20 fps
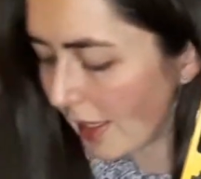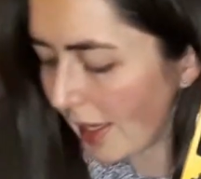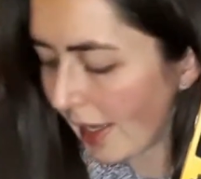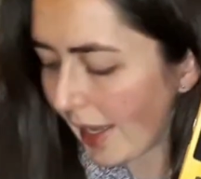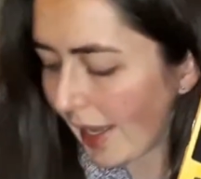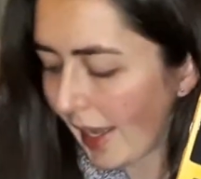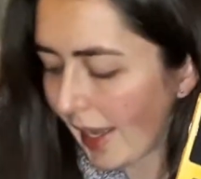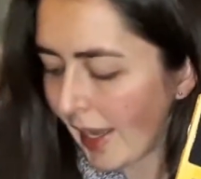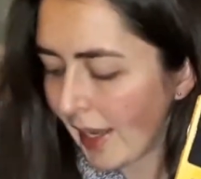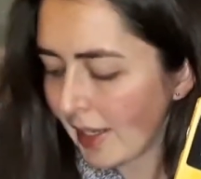
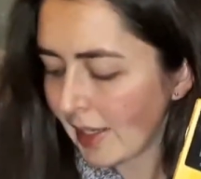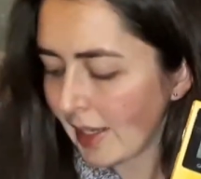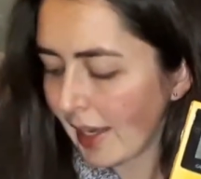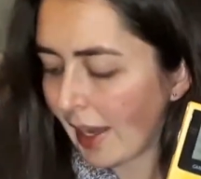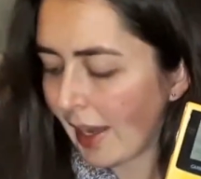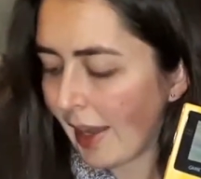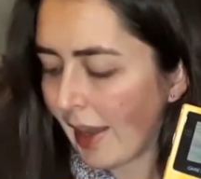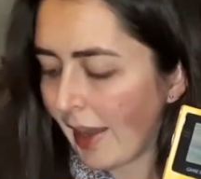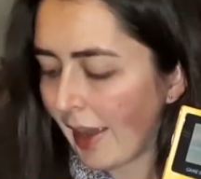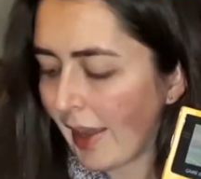And
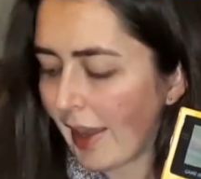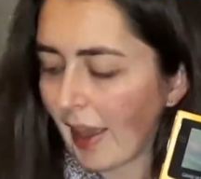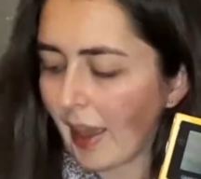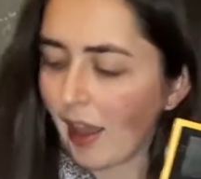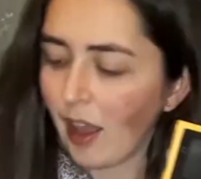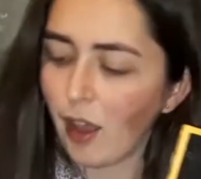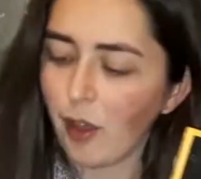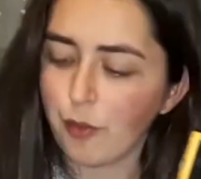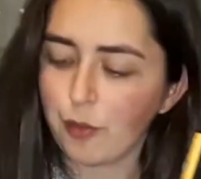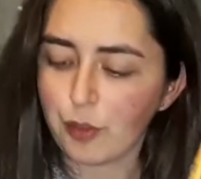I
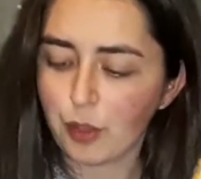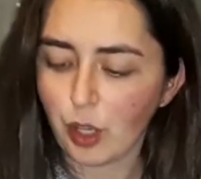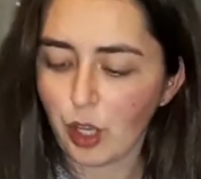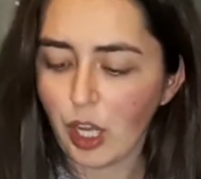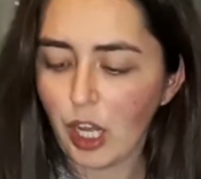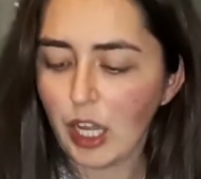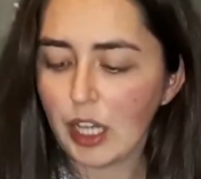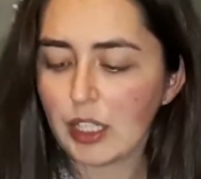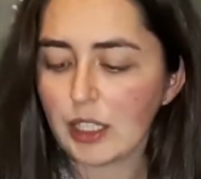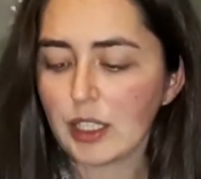have
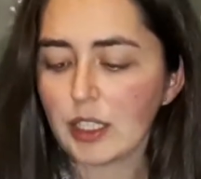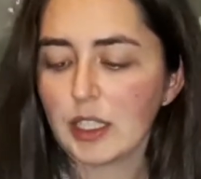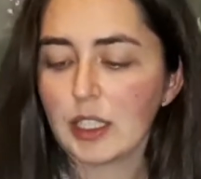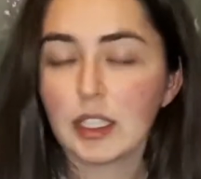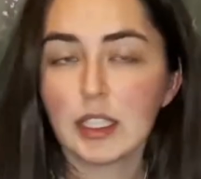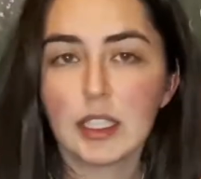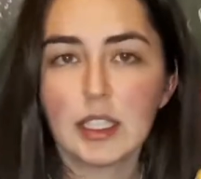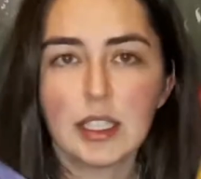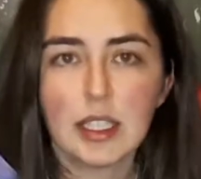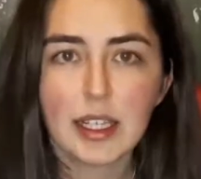got
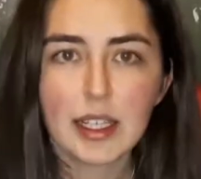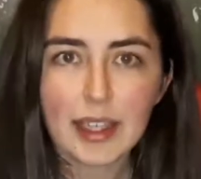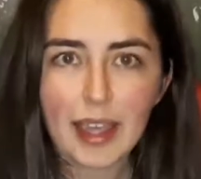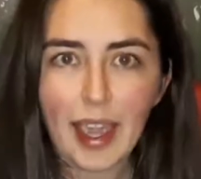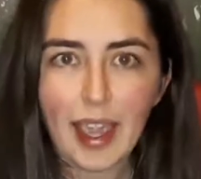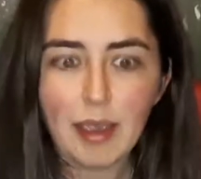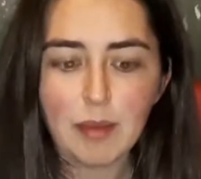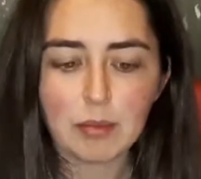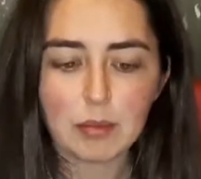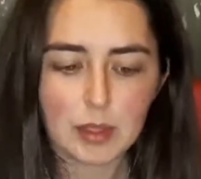
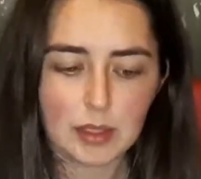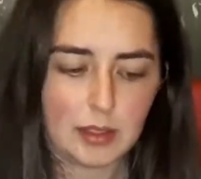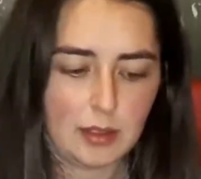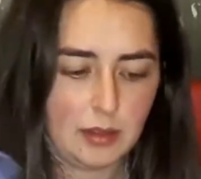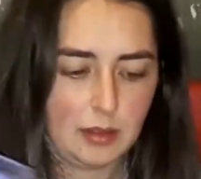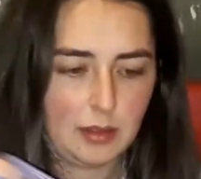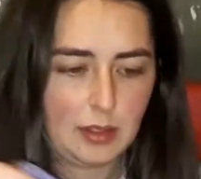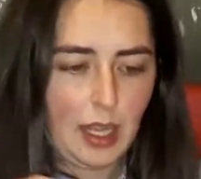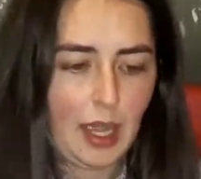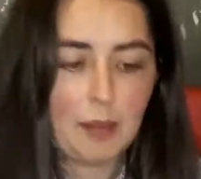games.
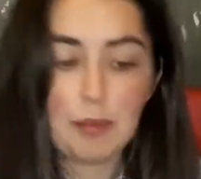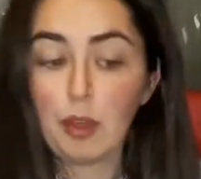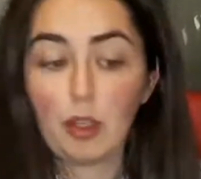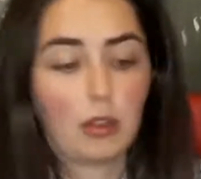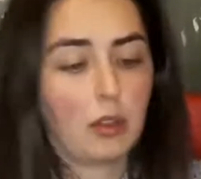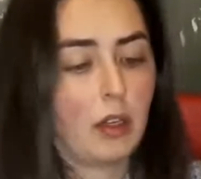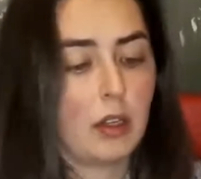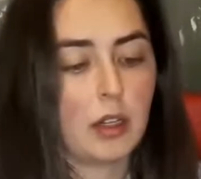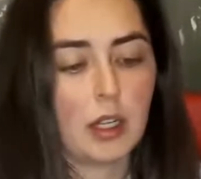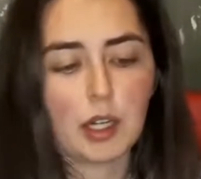I'm
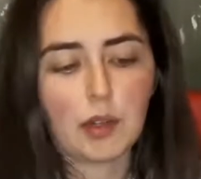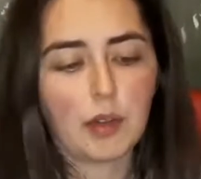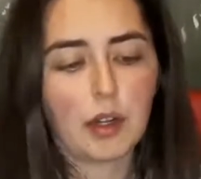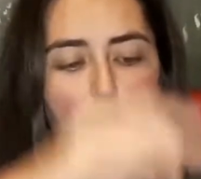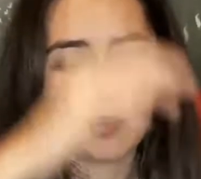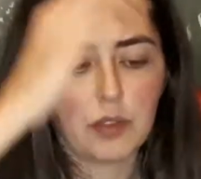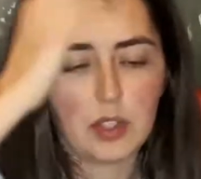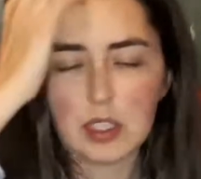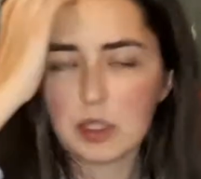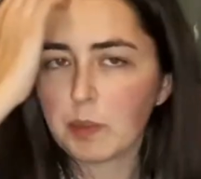not gonna get rid
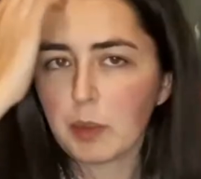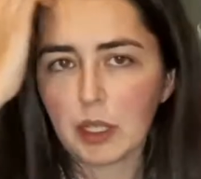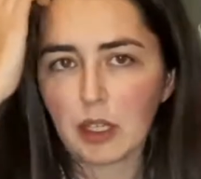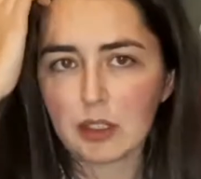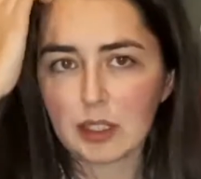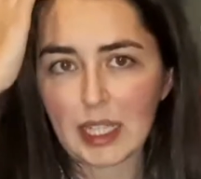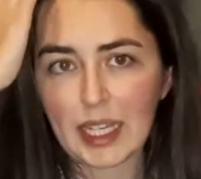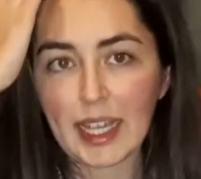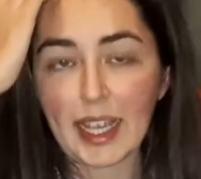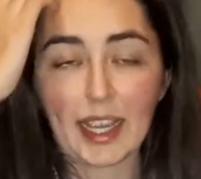of these
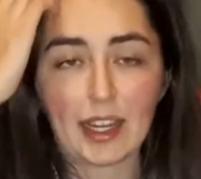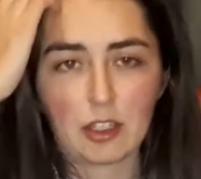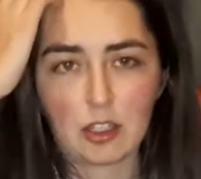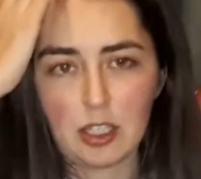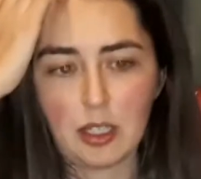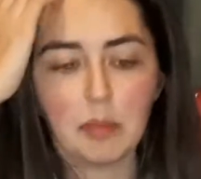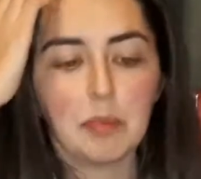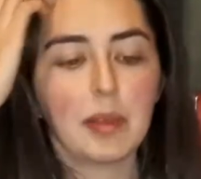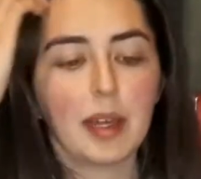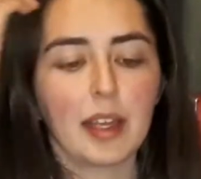because I
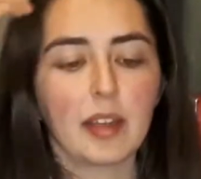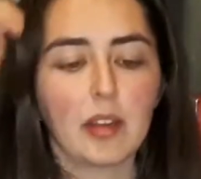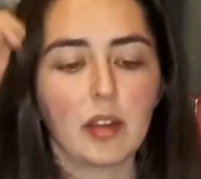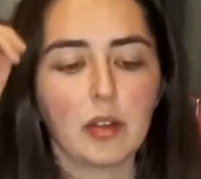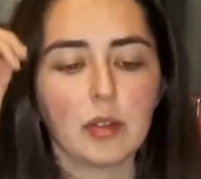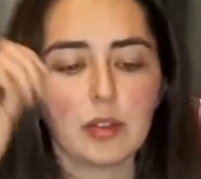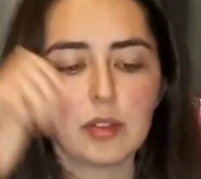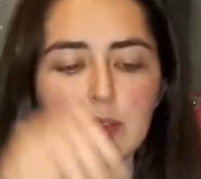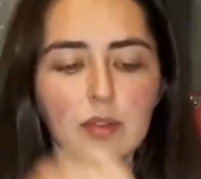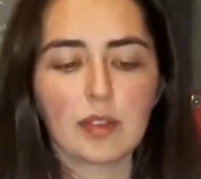actually play
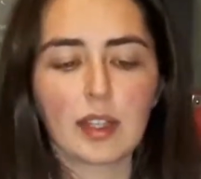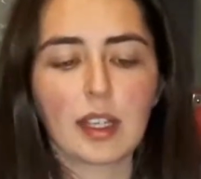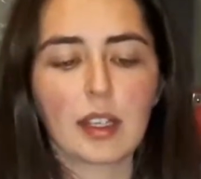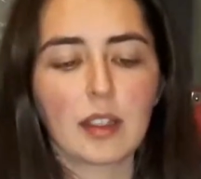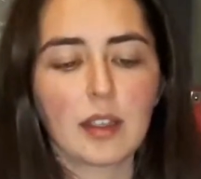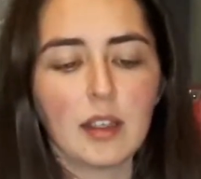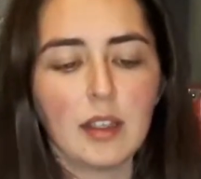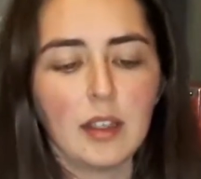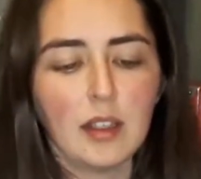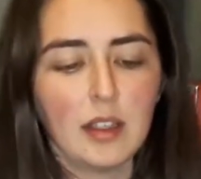those. Like,
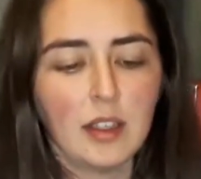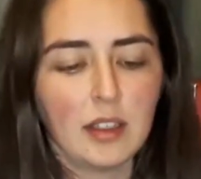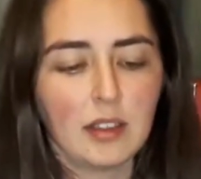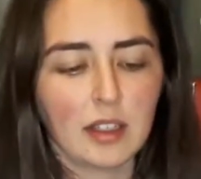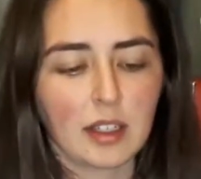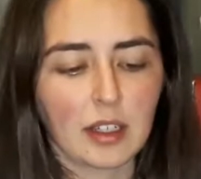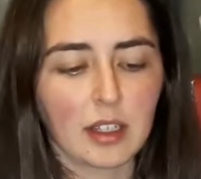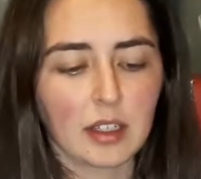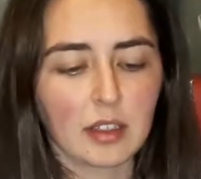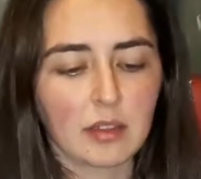
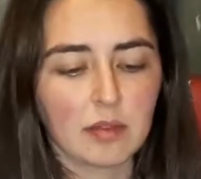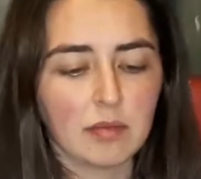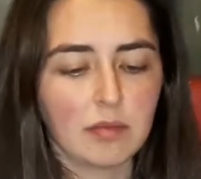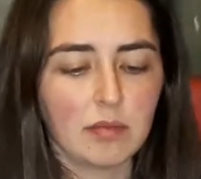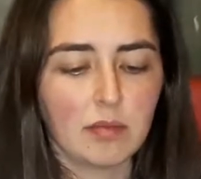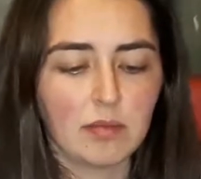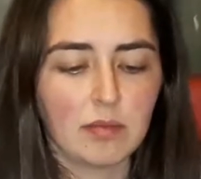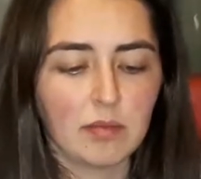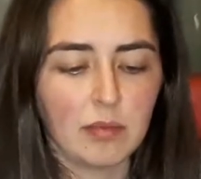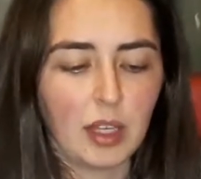they're
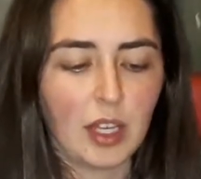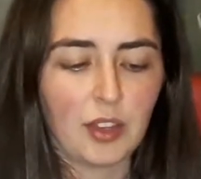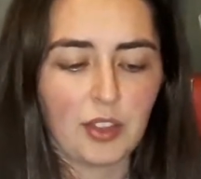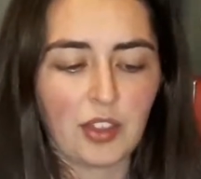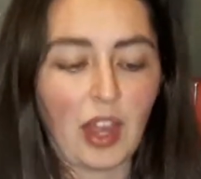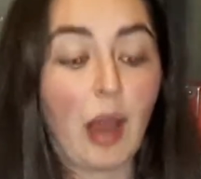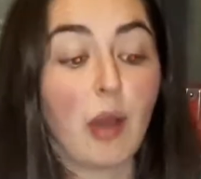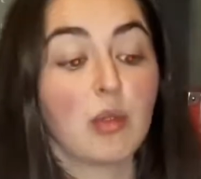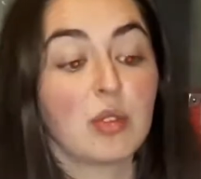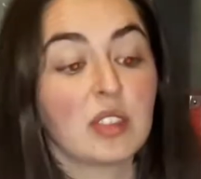
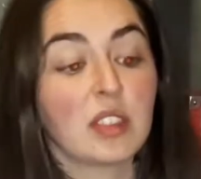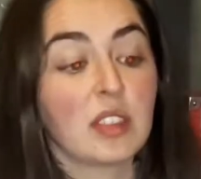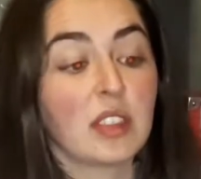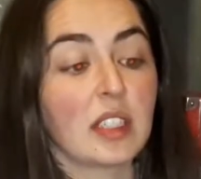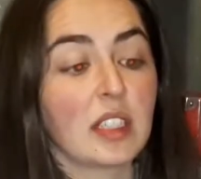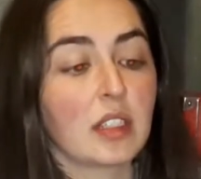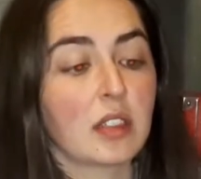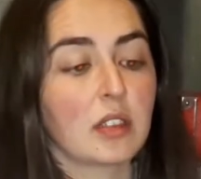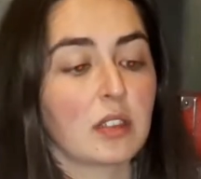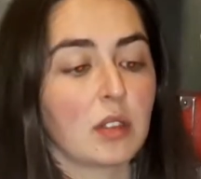1,000
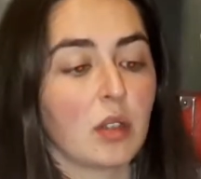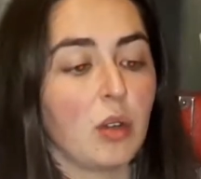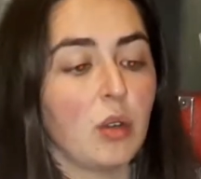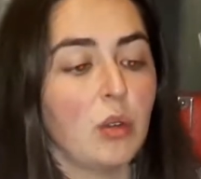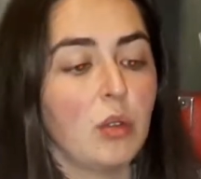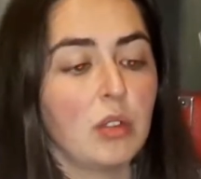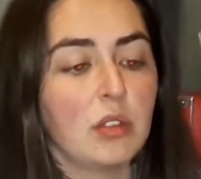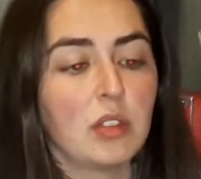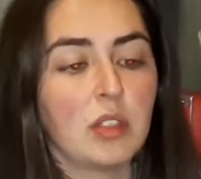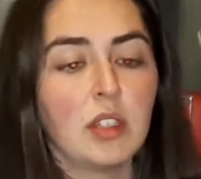years
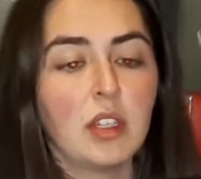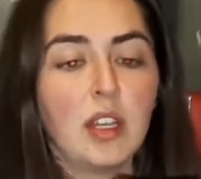old.